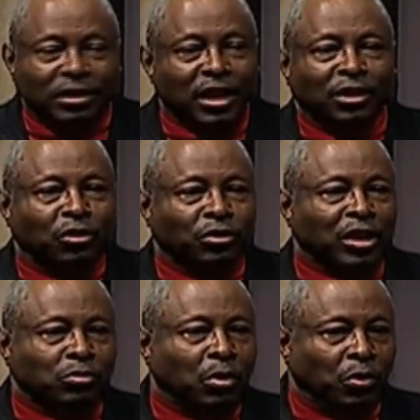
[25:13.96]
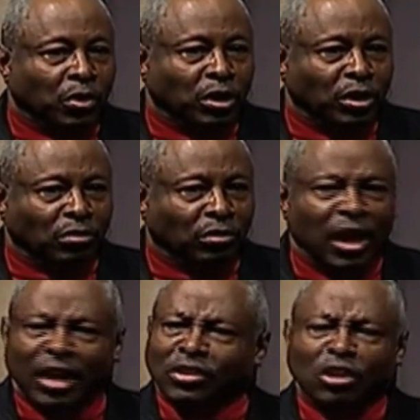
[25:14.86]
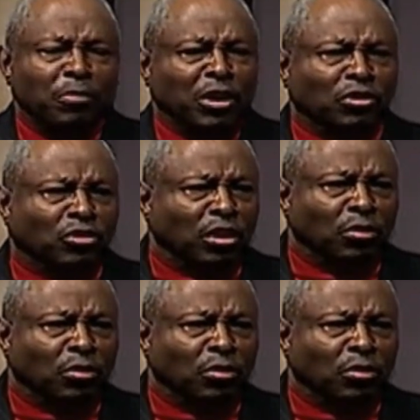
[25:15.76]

they didn't know that's what we were going to do. I said, don't be concerned.